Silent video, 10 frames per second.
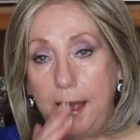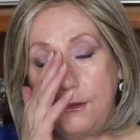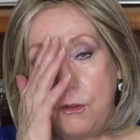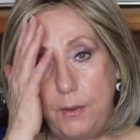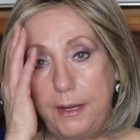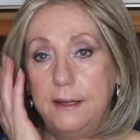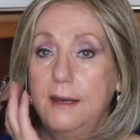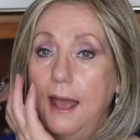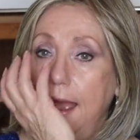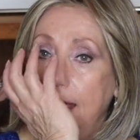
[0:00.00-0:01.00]
I go in
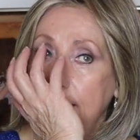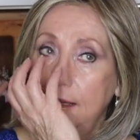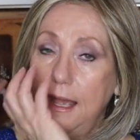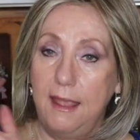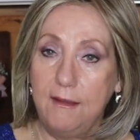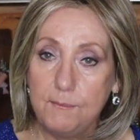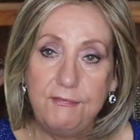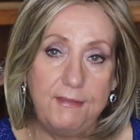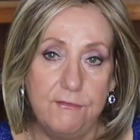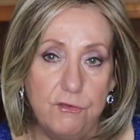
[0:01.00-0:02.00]
and I, I have my
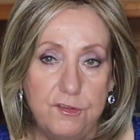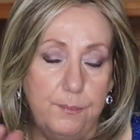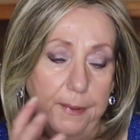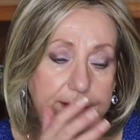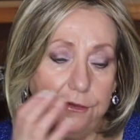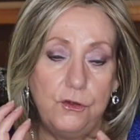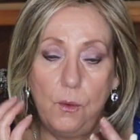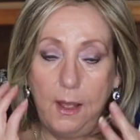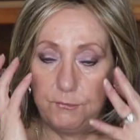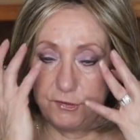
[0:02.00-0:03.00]
favorites, but you know,
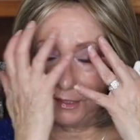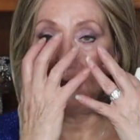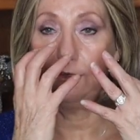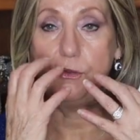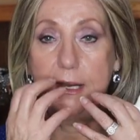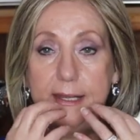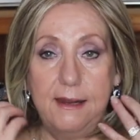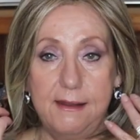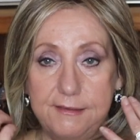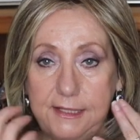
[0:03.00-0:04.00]
I'm just going to try to
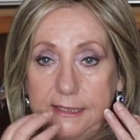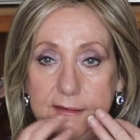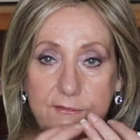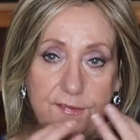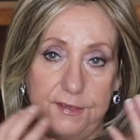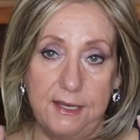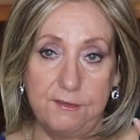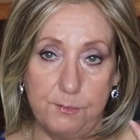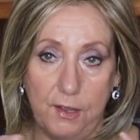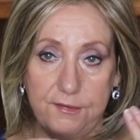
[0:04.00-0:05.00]
get as clean of a skin
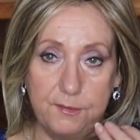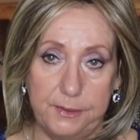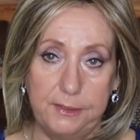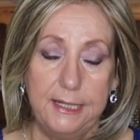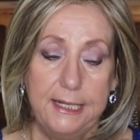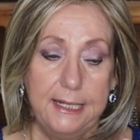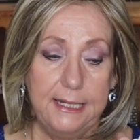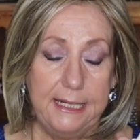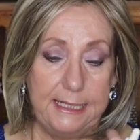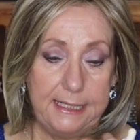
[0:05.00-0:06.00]
as possible
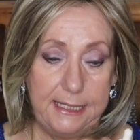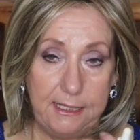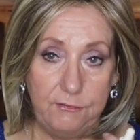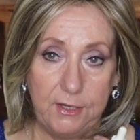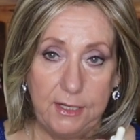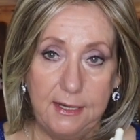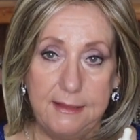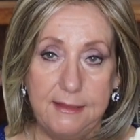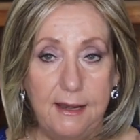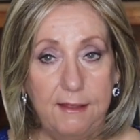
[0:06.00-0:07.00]
in the evening.
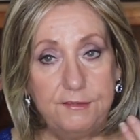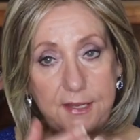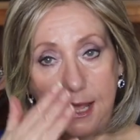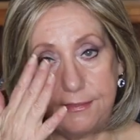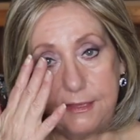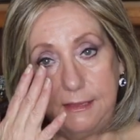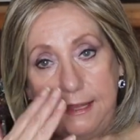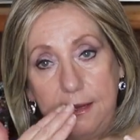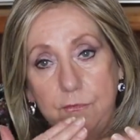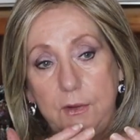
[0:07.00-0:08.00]
And then I'll start the
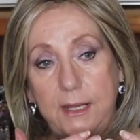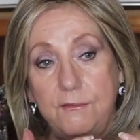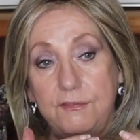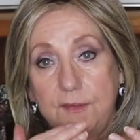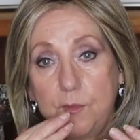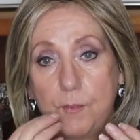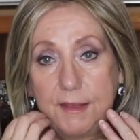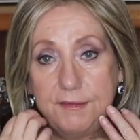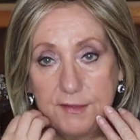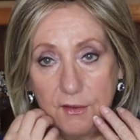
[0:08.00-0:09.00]
layering of some of
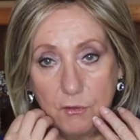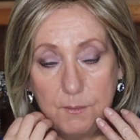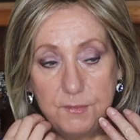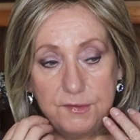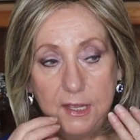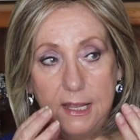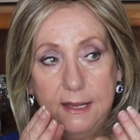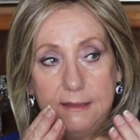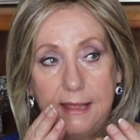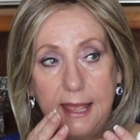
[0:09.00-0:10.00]
my serums.
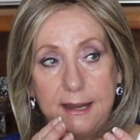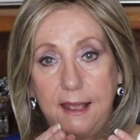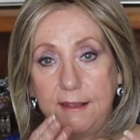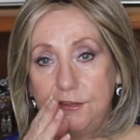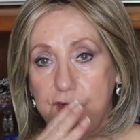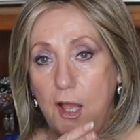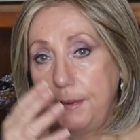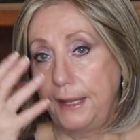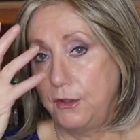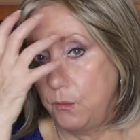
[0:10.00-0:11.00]
Then I stop,
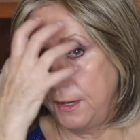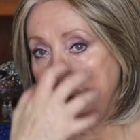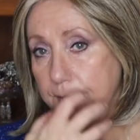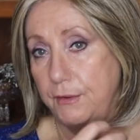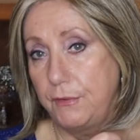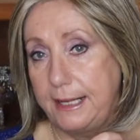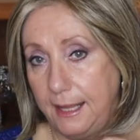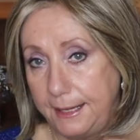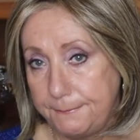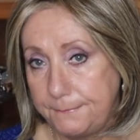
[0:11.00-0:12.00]
I go under my red
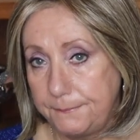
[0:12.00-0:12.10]
light.